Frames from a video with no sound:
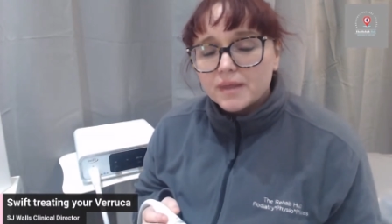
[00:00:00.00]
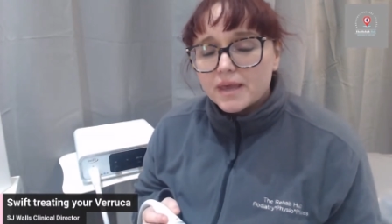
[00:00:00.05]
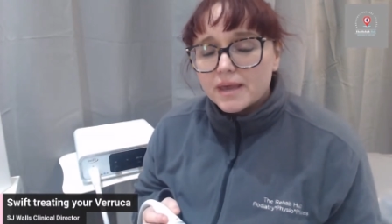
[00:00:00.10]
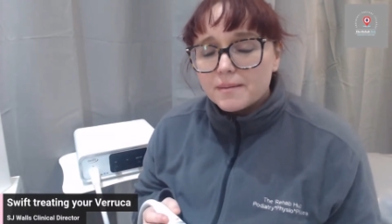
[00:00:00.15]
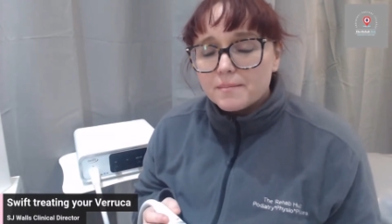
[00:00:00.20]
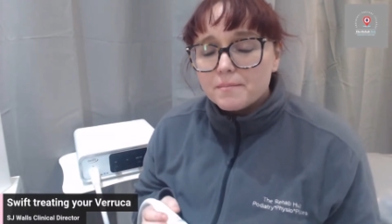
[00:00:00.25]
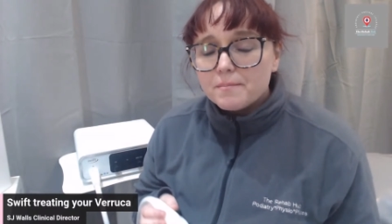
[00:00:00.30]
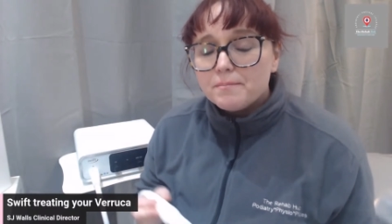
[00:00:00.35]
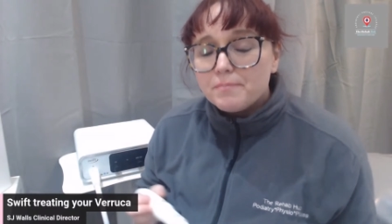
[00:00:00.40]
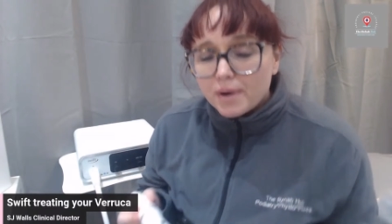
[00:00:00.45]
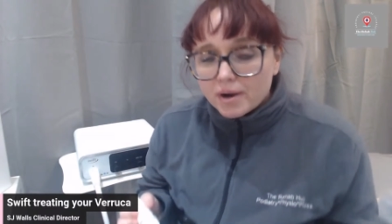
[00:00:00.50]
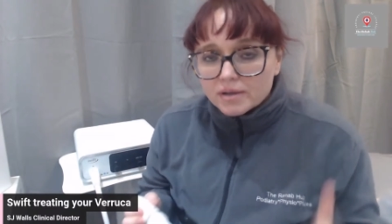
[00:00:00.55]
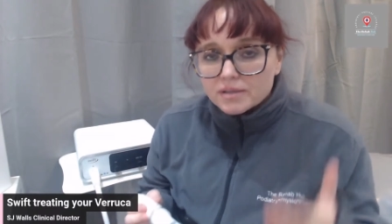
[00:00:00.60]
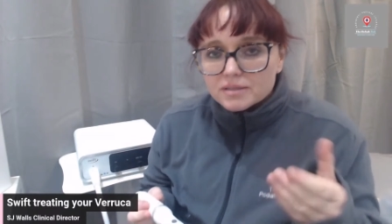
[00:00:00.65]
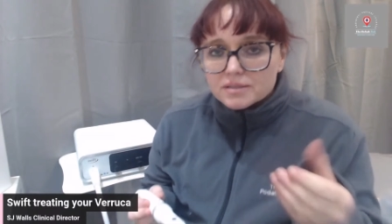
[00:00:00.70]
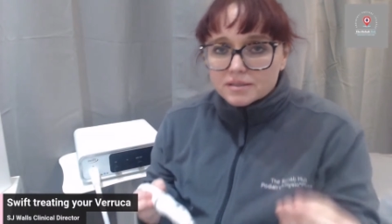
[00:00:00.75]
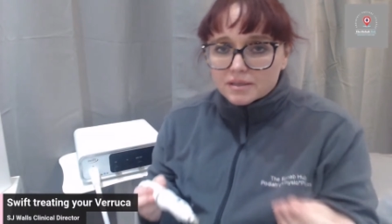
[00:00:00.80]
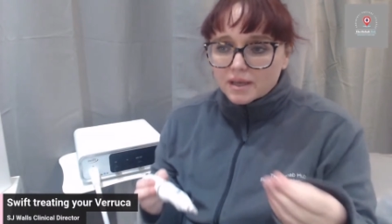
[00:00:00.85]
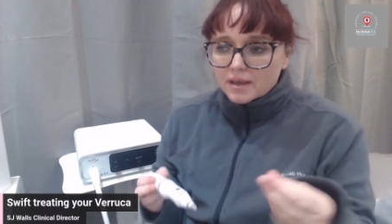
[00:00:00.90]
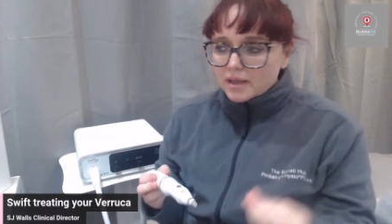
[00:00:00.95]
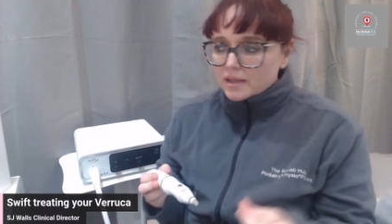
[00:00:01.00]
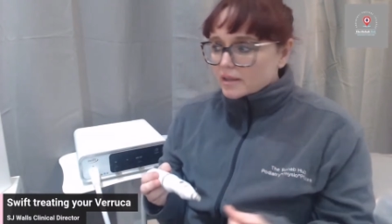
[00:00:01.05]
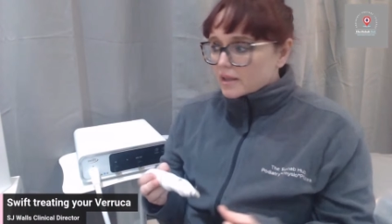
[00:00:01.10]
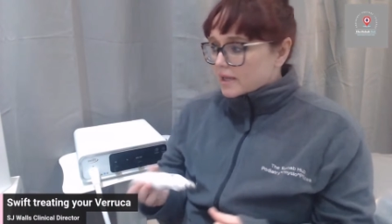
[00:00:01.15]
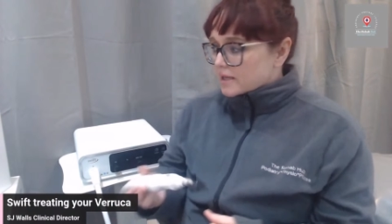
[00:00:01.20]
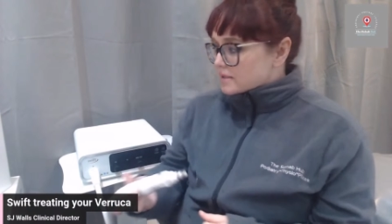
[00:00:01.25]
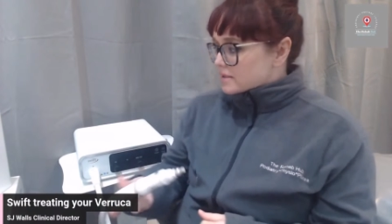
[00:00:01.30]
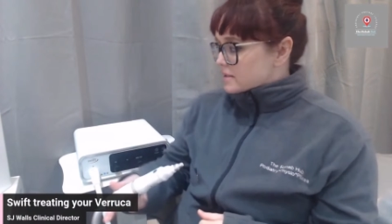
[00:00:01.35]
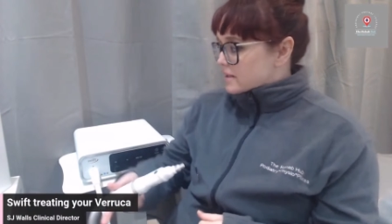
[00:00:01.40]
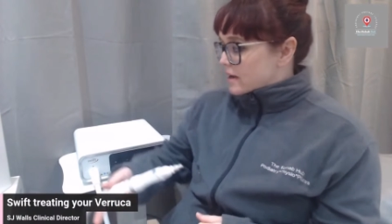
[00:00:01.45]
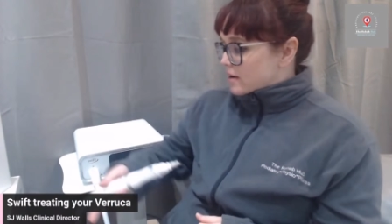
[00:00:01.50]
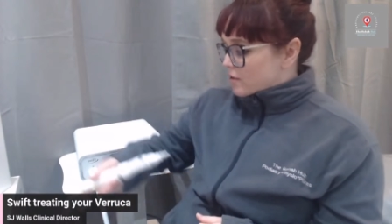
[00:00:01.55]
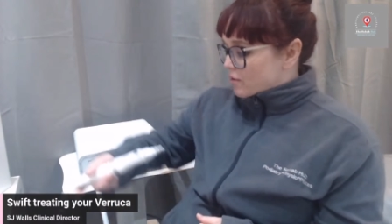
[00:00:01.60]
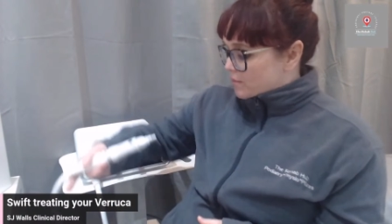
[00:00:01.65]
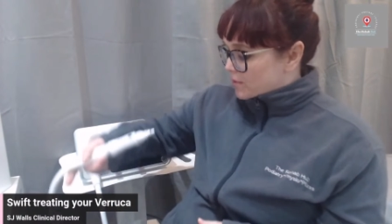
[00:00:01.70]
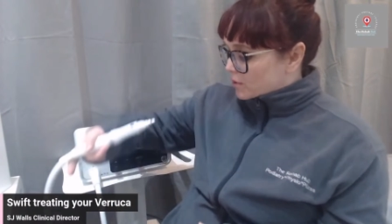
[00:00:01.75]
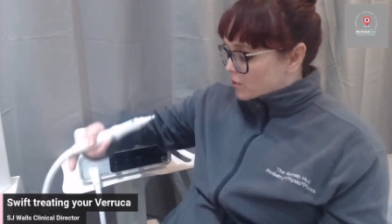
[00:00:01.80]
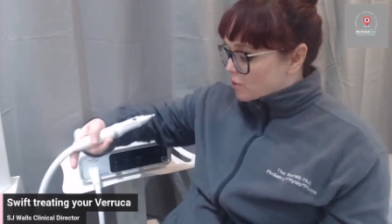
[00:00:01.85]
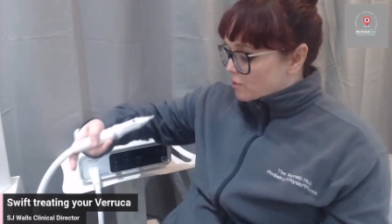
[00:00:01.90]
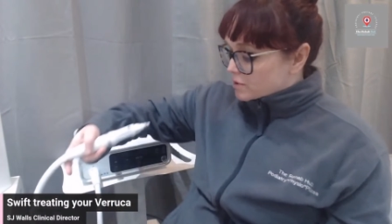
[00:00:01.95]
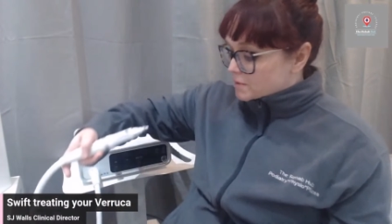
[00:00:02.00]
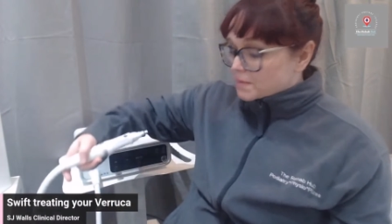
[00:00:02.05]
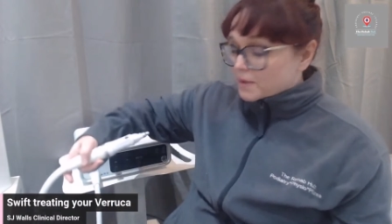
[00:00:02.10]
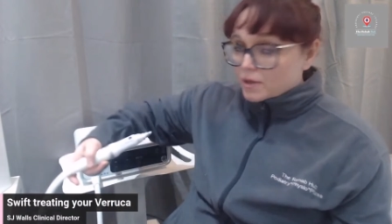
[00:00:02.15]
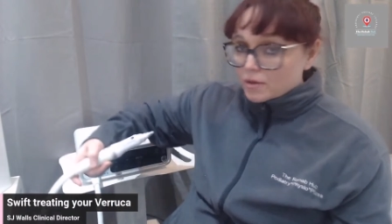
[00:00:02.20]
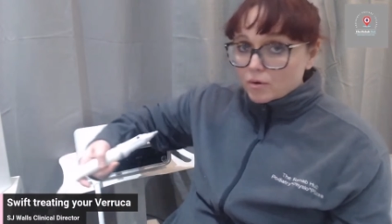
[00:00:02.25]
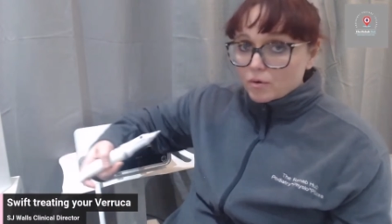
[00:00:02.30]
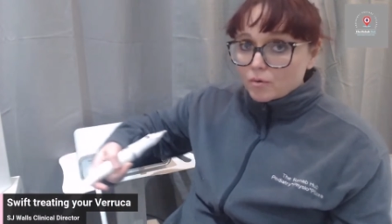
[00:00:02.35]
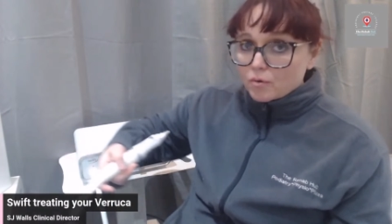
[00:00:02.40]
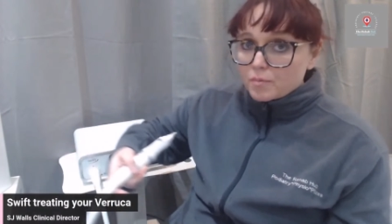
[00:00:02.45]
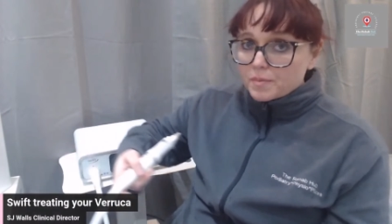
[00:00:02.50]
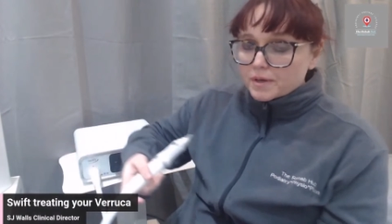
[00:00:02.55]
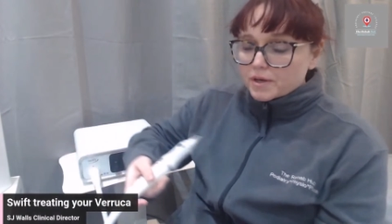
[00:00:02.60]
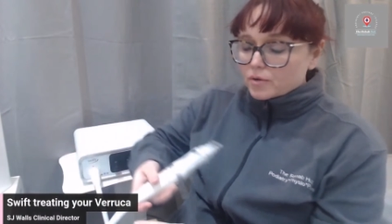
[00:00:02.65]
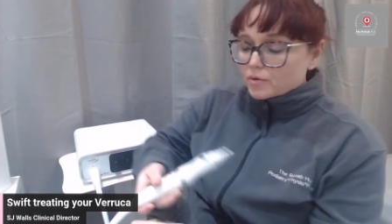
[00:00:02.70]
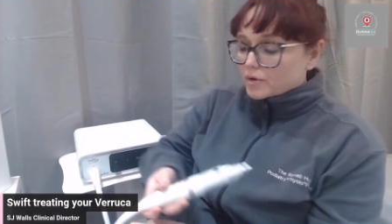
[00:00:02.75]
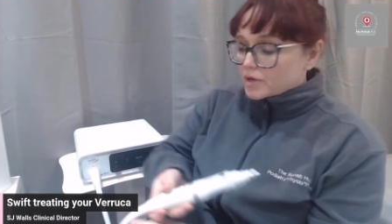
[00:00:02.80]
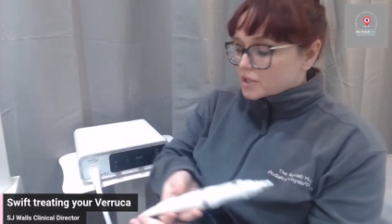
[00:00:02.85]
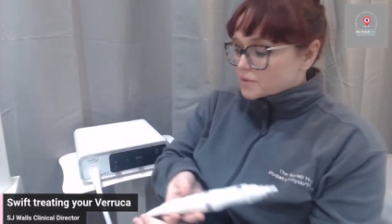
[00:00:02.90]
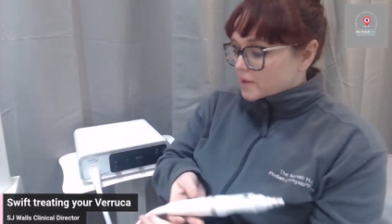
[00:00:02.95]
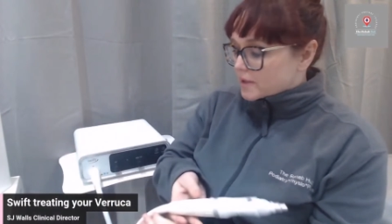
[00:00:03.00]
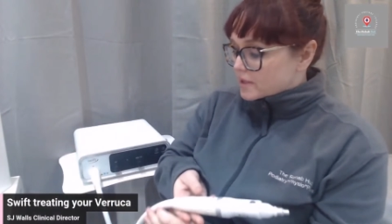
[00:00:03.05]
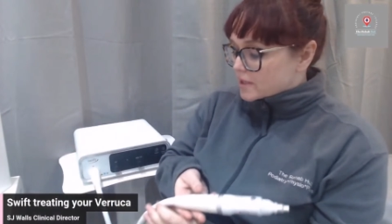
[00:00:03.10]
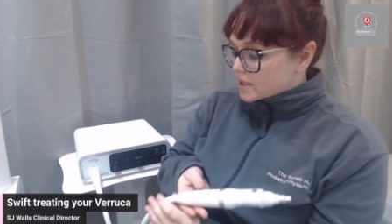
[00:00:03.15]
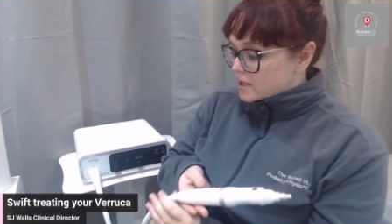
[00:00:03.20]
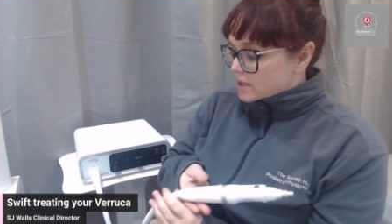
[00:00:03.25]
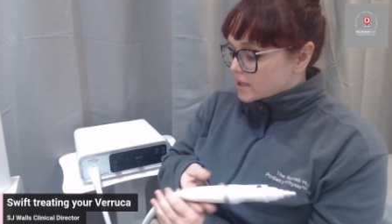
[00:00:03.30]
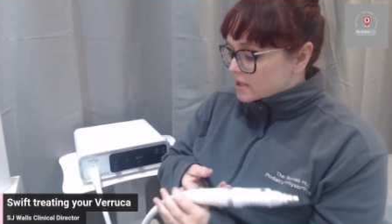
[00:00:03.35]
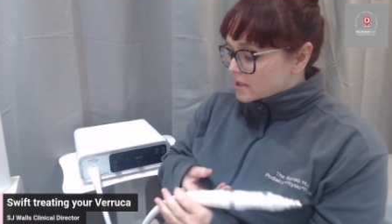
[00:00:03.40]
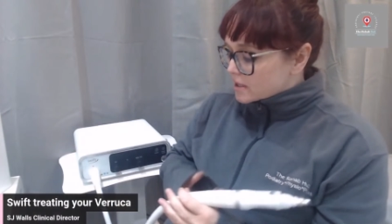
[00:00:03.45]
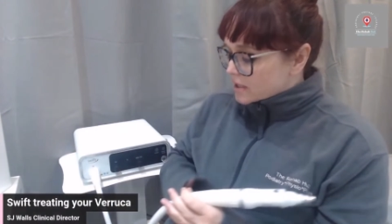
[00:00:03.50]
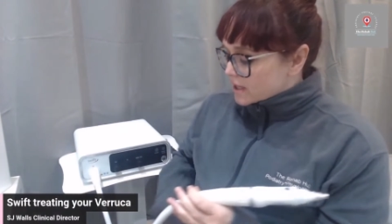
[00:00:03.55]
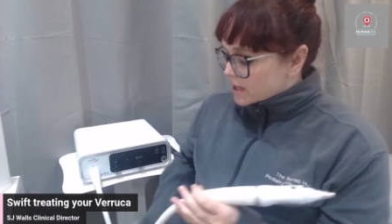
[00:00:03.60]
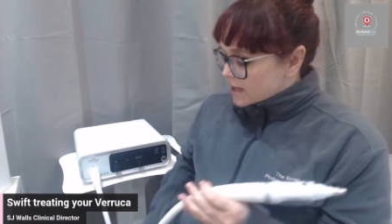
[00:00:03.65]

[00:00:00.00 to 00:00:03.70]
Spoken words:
But we'll always be open and honest with you here.